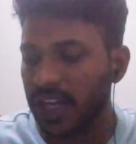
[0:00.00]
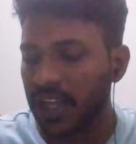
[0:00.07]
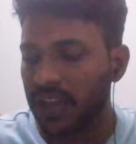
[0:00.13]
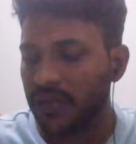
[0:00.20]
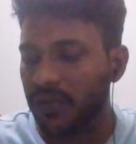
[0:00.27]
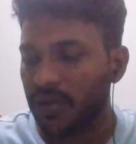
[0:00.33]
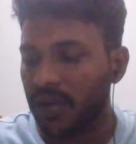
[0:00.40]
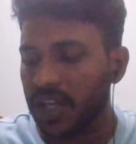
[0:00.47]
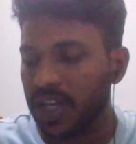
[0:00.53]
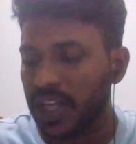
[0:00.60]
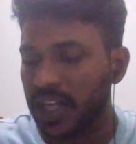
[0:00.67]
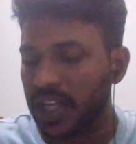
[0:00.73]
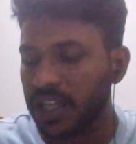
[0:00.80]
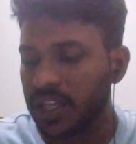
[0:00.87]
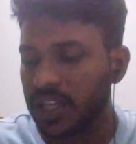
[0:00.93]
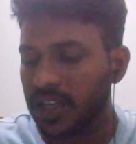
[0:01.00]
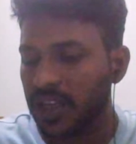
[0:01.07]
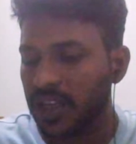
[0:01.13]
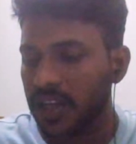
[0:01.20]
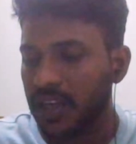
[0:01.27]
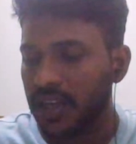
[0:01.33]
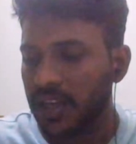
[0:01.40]
as the distance is
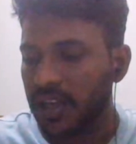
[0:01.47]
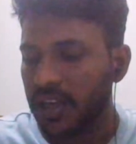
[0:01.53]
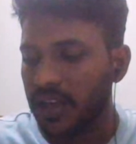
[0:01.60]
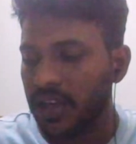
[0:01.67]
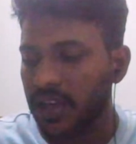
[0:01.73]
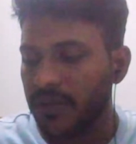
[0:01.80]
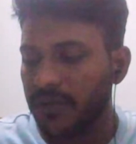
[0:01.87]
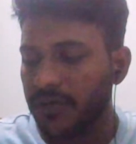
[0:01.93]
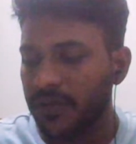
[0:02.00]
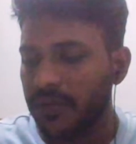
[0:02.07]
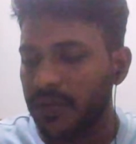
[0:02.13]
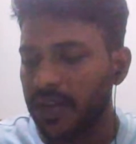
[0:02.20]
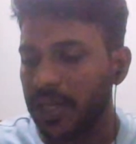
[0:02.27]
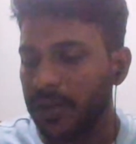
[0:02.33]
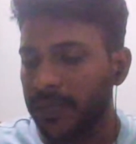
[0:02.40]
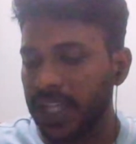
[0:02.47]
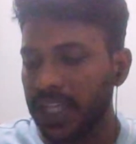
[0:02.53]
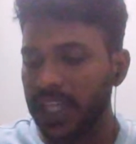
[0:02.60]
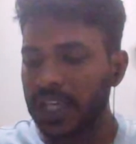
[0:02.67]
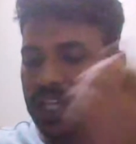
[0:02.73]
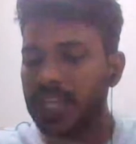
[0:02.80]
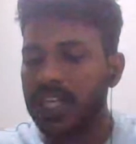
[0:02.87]
decreases, as the length is
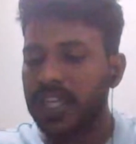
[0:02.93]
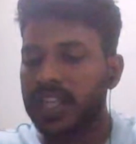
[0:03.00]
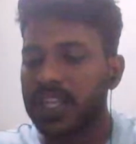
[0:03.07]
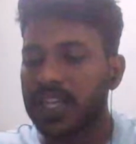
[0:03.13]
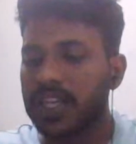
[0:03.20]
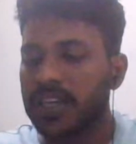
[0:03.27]
decreases, the electric